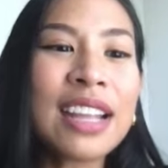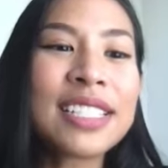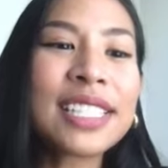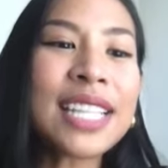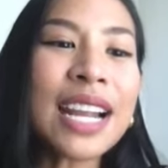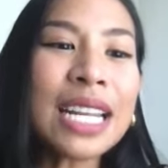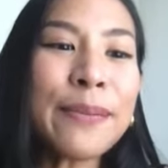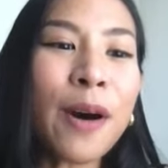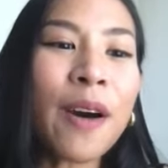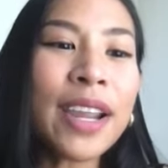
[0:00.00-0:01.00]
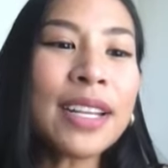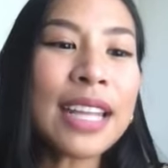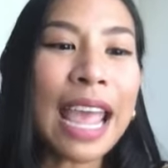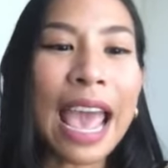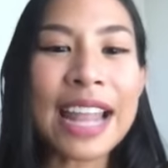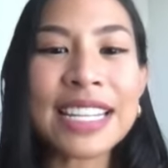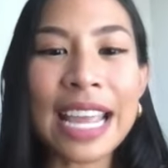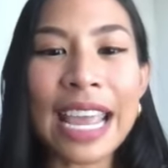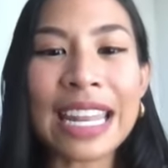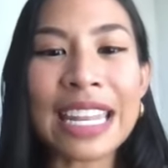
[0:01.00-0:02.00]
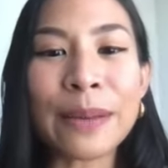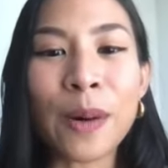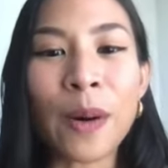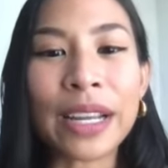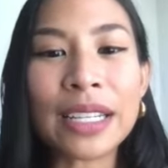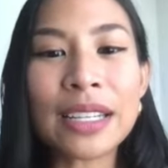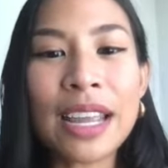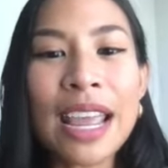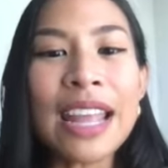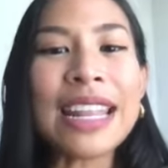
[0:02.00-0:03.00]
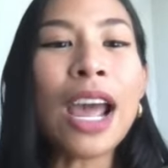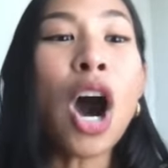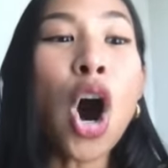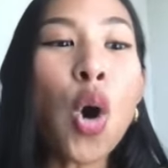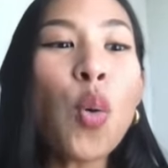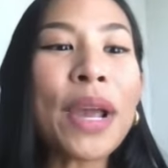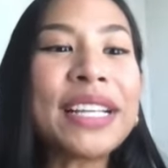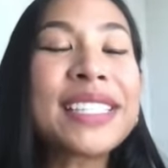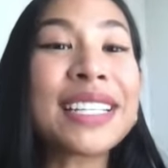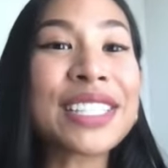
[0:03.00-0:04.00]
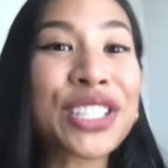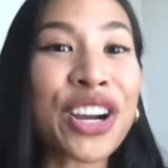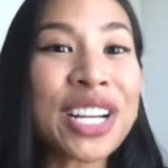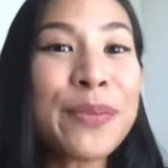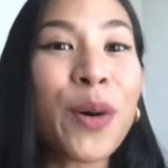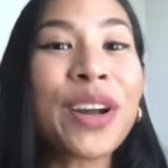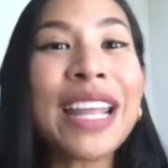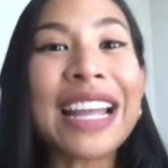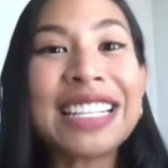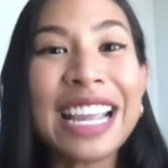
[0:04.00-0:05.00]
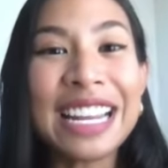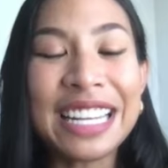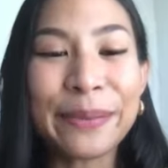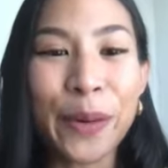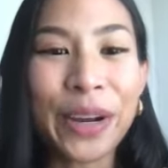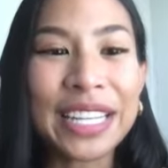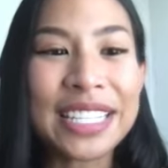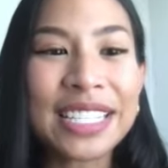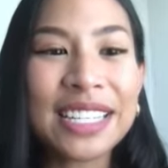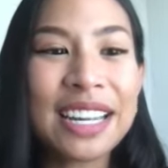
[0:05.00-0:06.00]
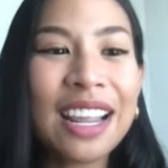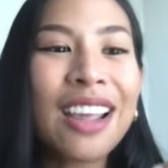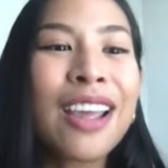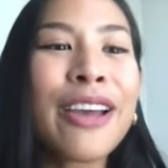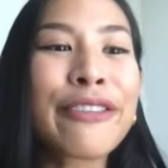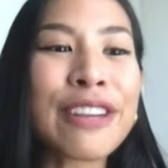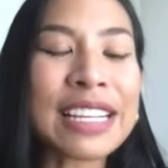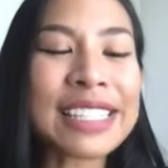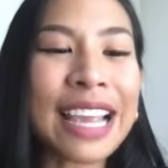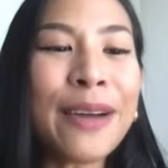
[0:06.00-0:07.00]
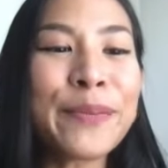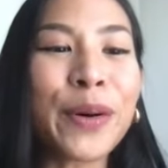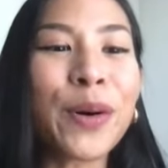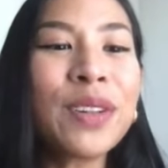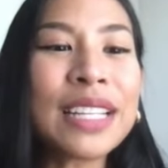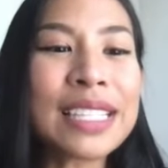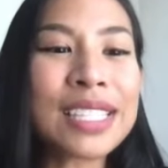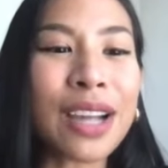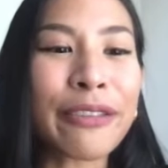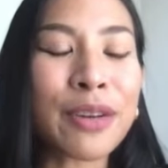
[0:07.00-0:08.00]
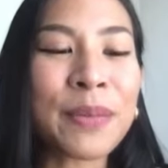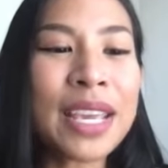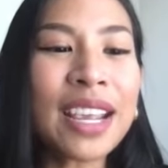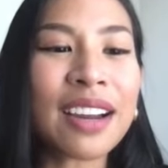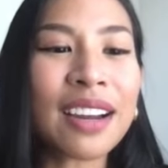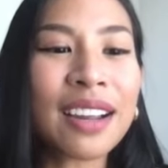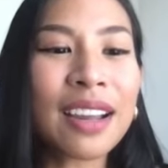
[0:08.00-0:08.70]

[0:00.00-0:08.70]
The starting point and the ending point. There are always a starting point and an ending point. For example, let's start from here.